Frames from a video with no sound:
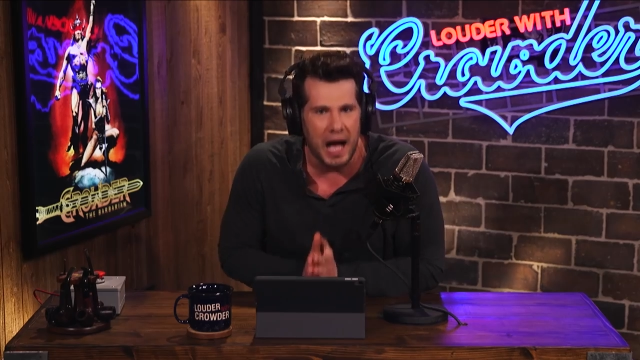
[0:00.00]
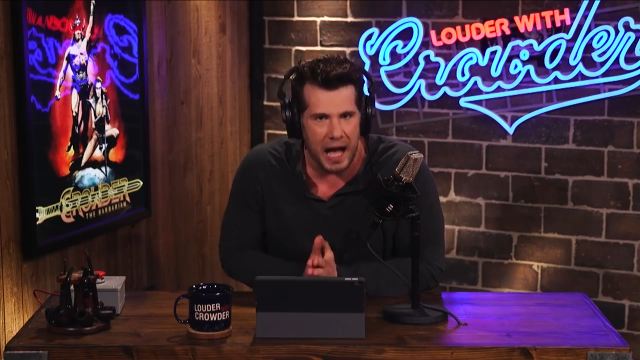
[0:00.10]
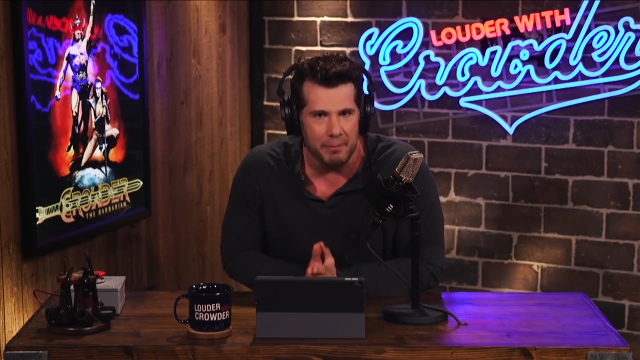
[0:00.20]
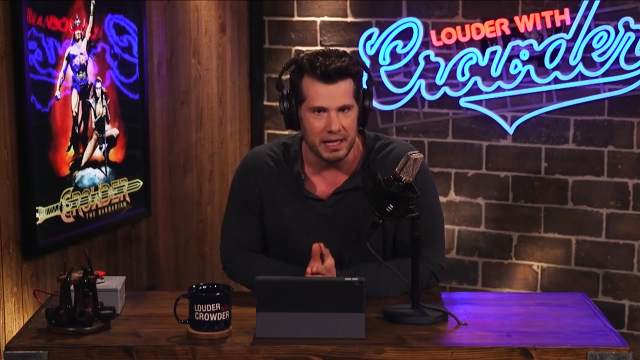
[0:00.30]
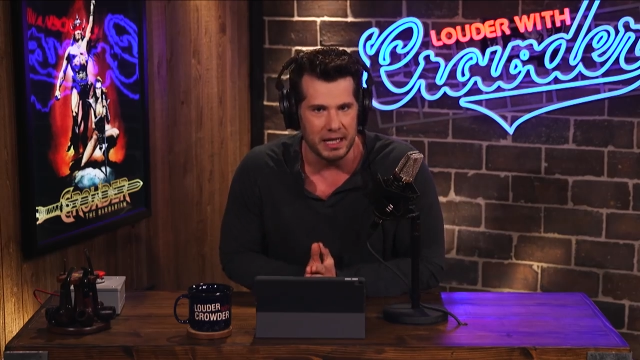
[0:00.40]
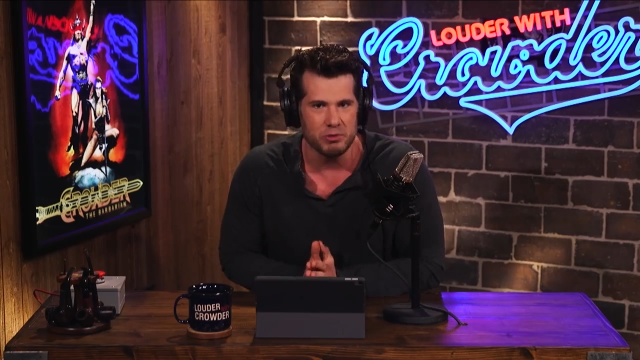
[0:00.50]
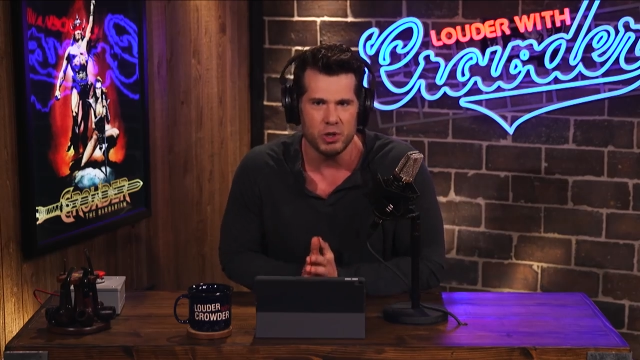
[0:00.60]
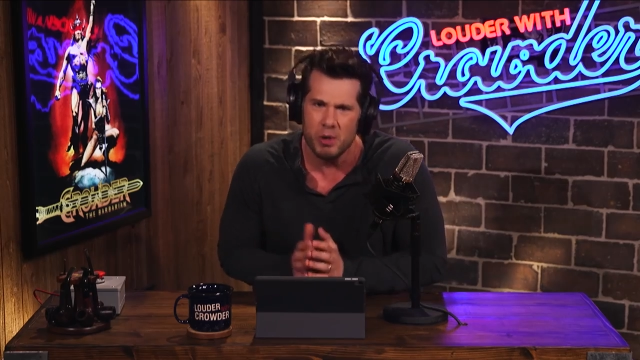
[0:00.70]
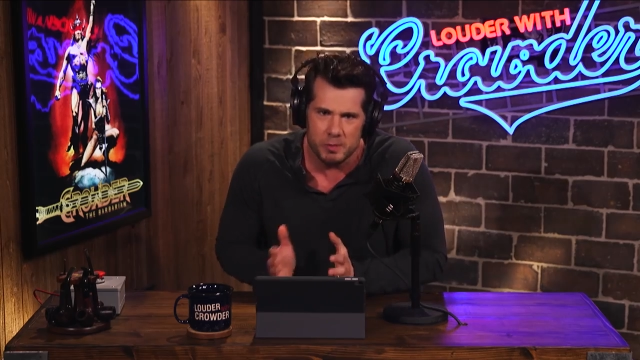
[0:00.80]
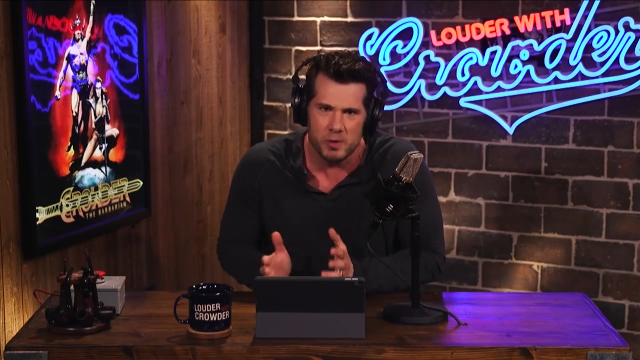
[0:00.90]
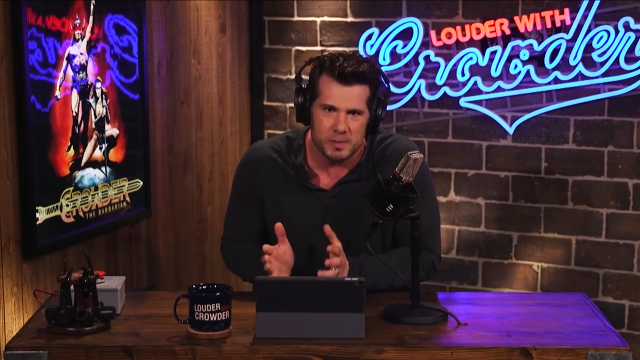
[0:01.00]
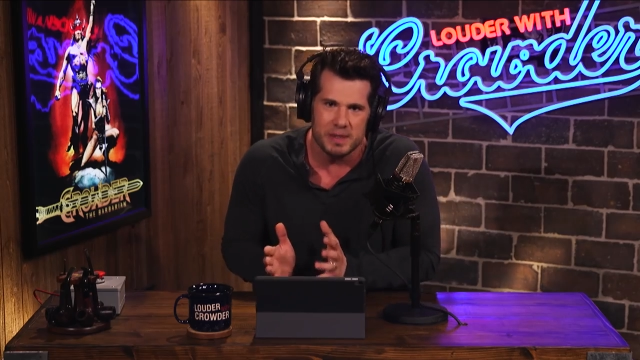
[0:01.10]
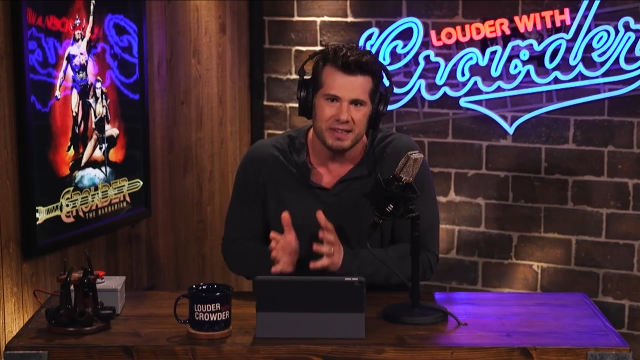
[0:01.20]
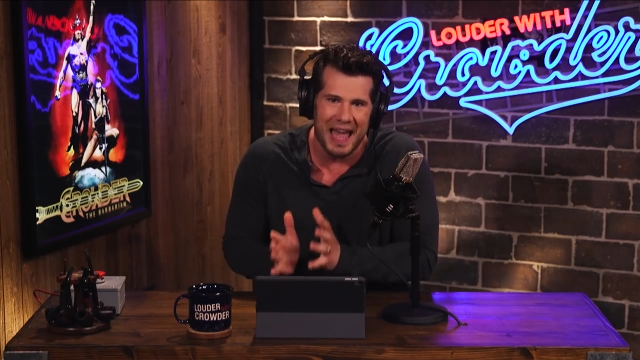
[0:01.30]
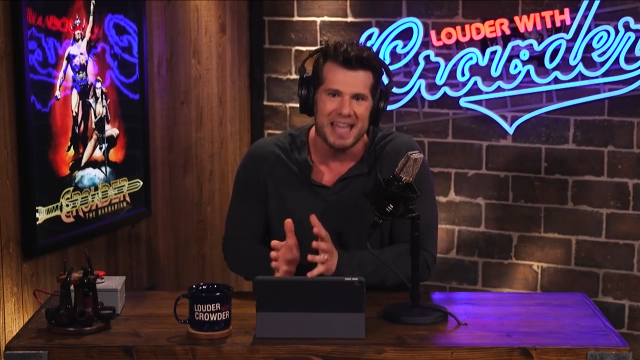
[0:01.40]
comedy, it was always supposed to
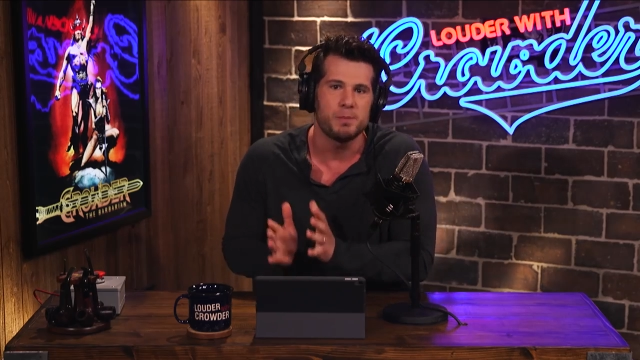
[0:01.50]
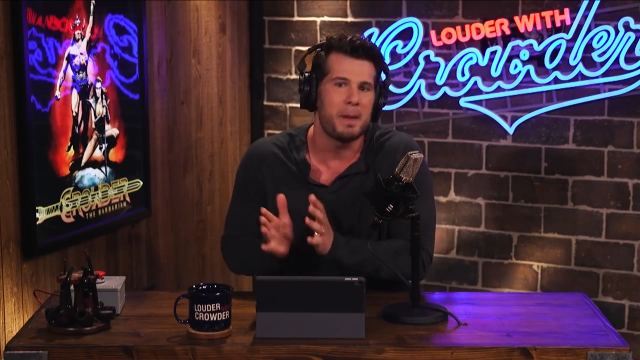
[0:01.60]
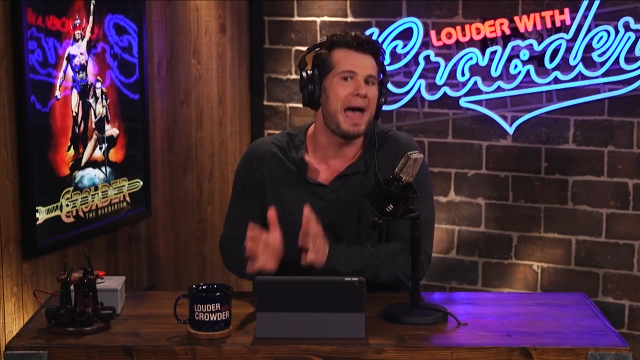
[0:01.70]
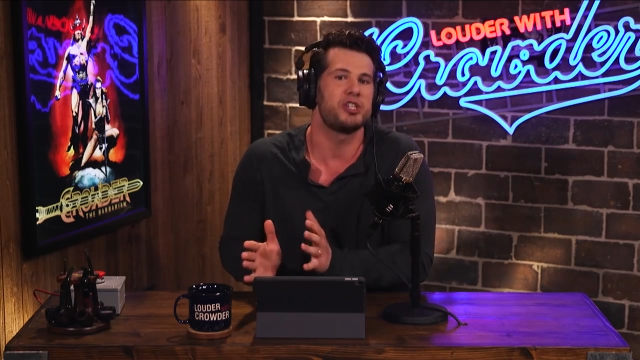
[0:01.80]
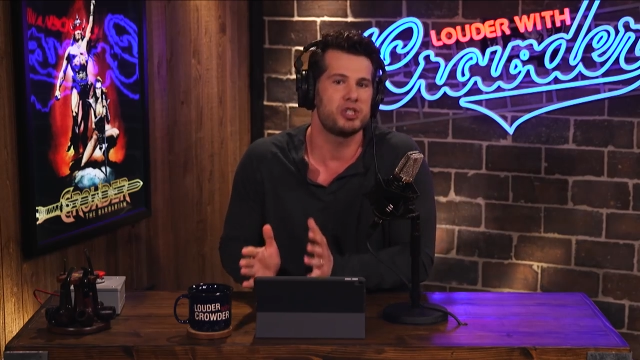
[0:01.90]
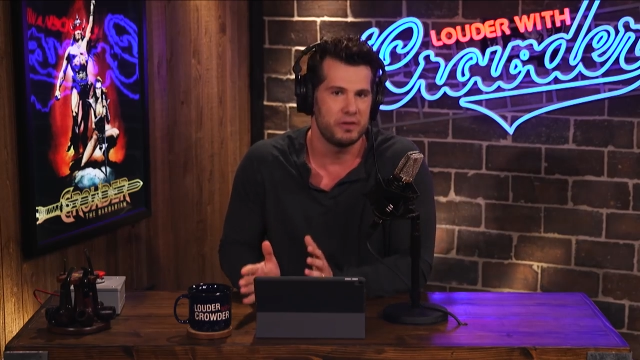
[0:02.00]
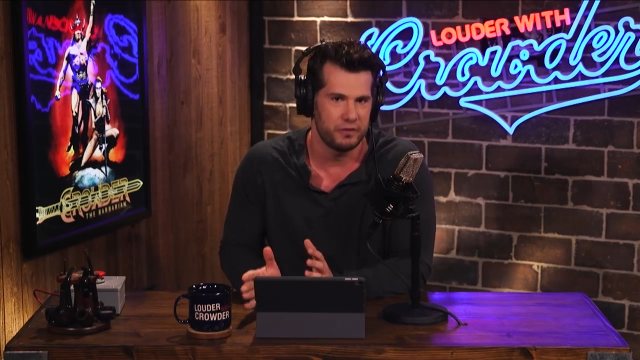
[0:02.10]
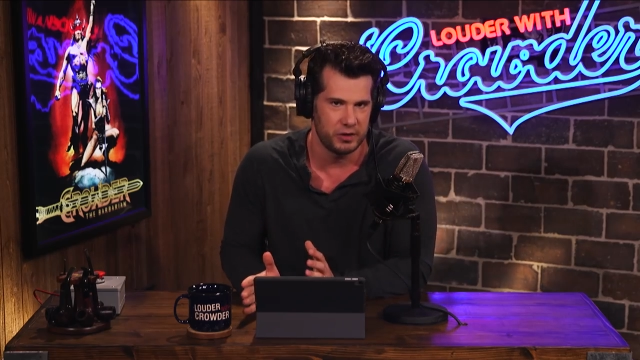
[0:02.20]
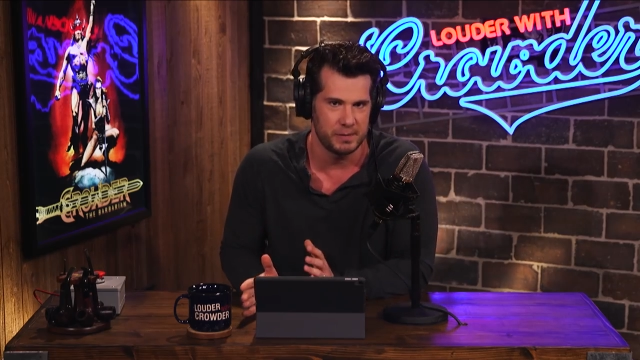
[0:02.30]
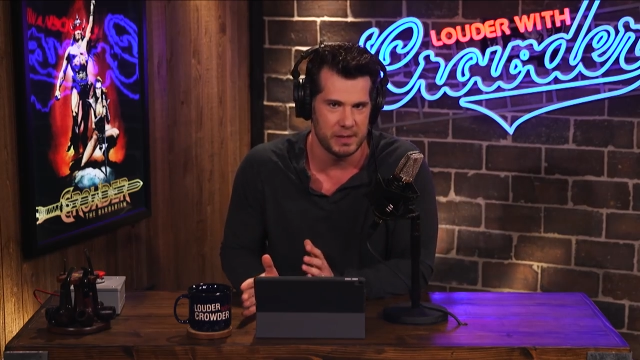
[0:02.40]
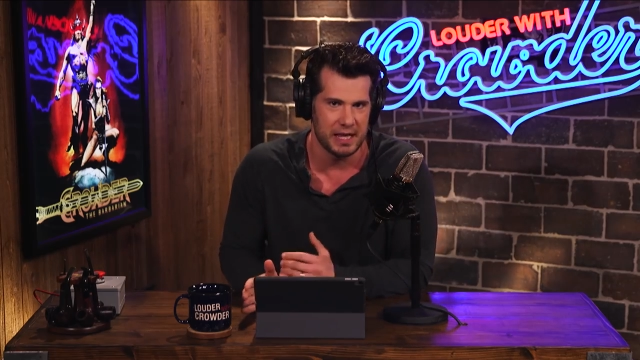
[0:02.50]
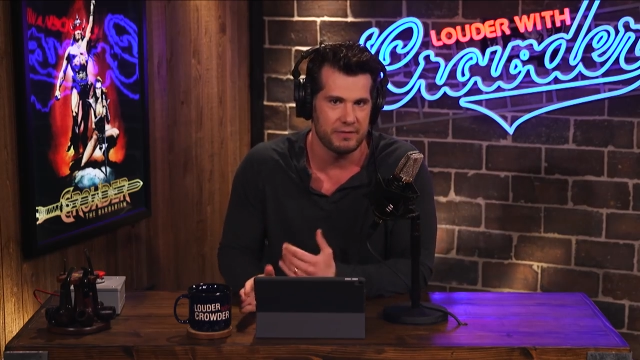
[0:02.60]
be the last bastion of free speech,